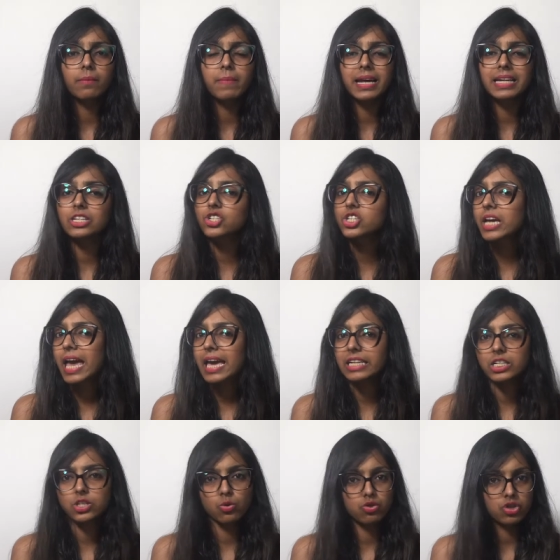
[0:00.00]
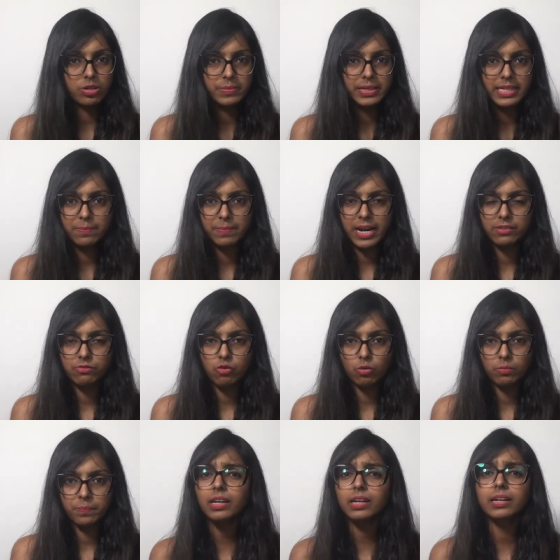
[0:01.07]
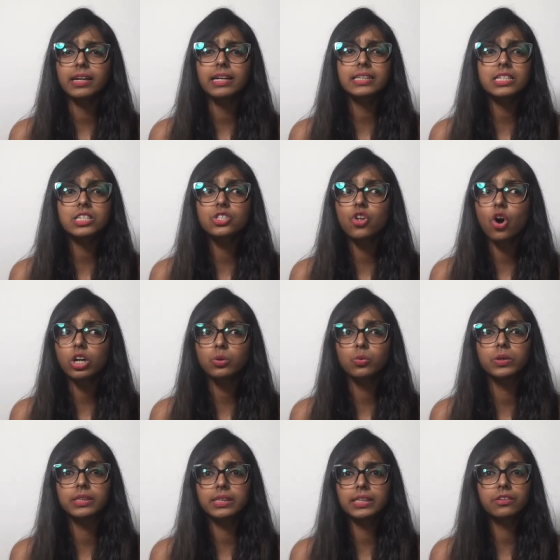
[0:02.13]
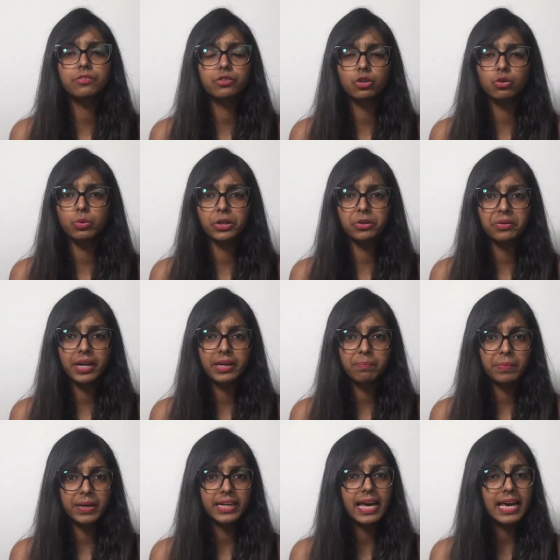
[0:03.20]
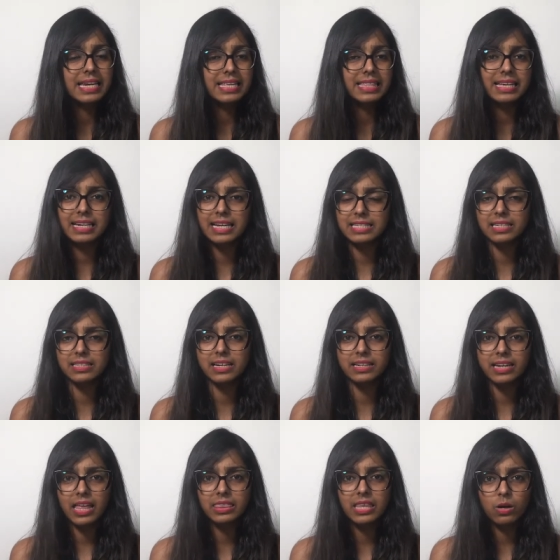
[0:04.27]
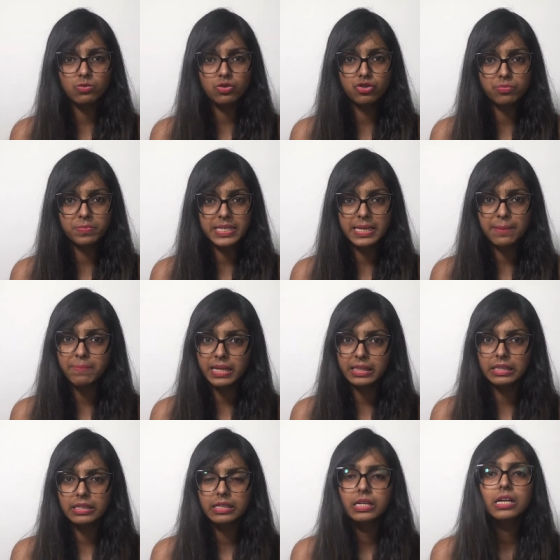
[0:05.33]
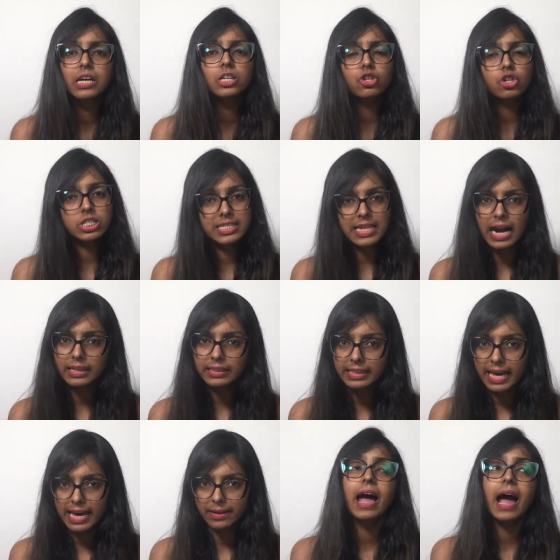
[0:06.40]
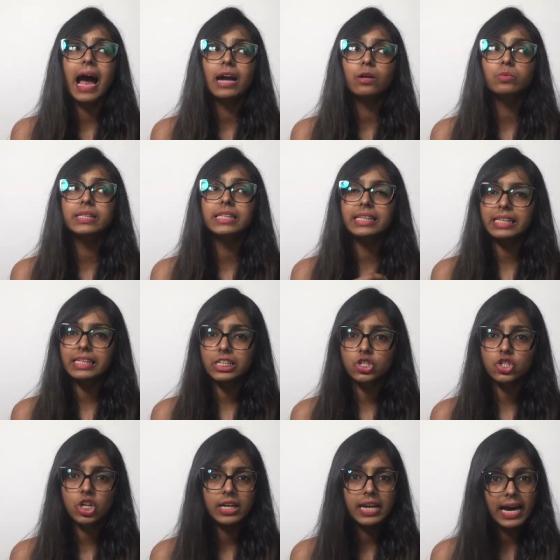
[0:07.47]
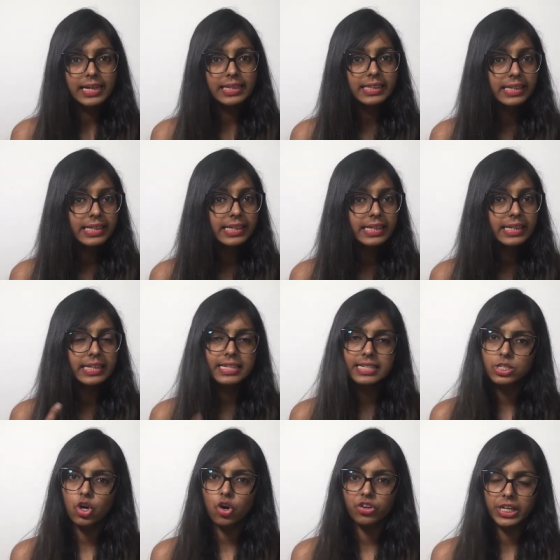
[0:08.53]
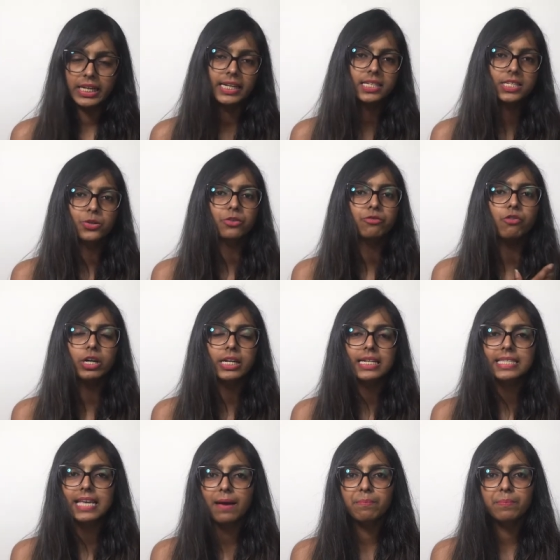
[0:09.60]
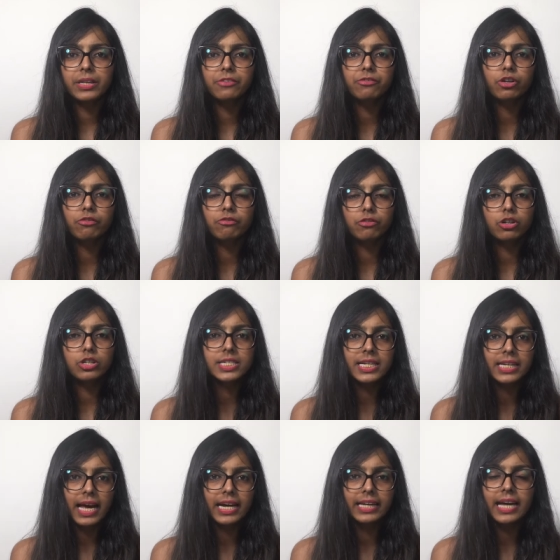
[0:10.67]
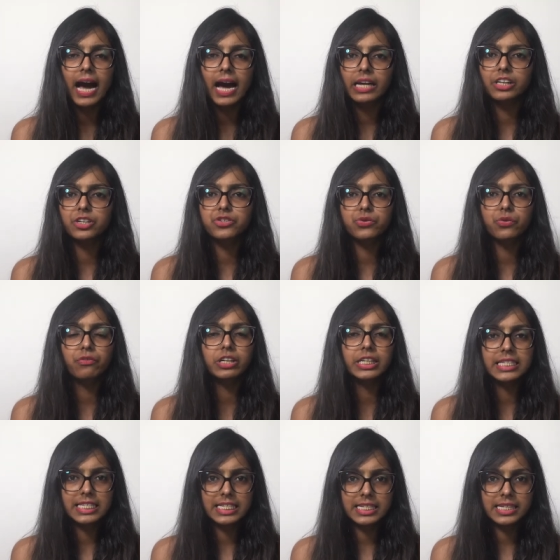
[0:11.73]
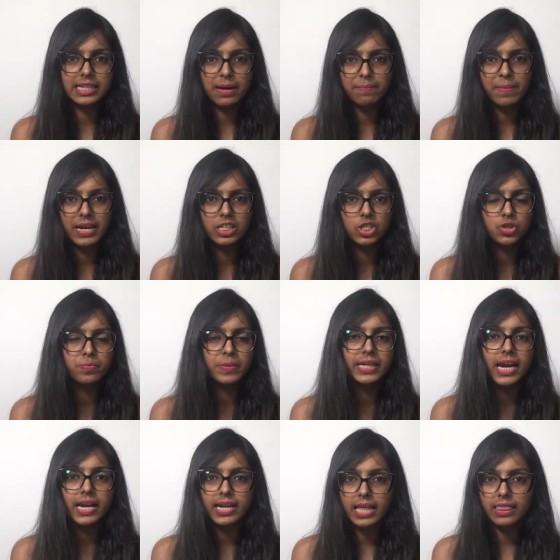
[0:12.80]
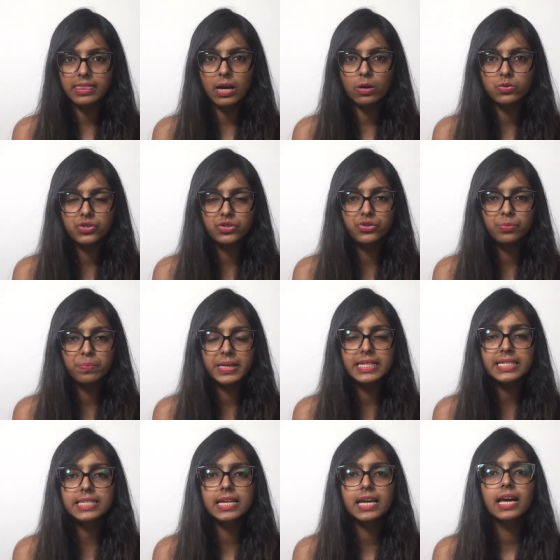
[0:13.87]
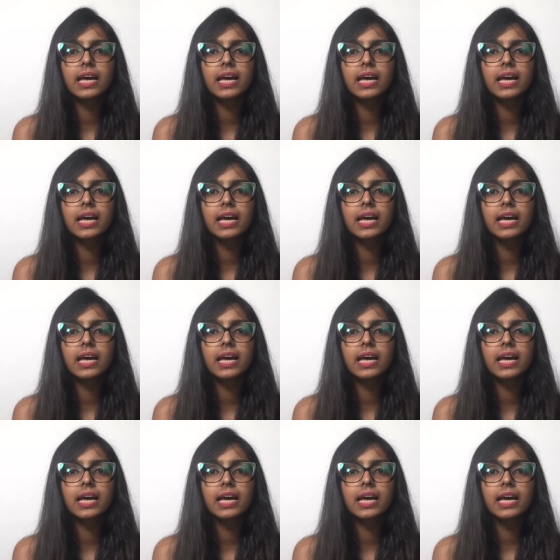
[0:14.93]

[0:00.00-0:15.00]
managing any social media platform it is not worth it if you're going to get paid anything lesser than 10000 rupees a month so start there. And with each client, increase your rate. So if, for example, if your first client hires you for Instagram management at 10,000 rupees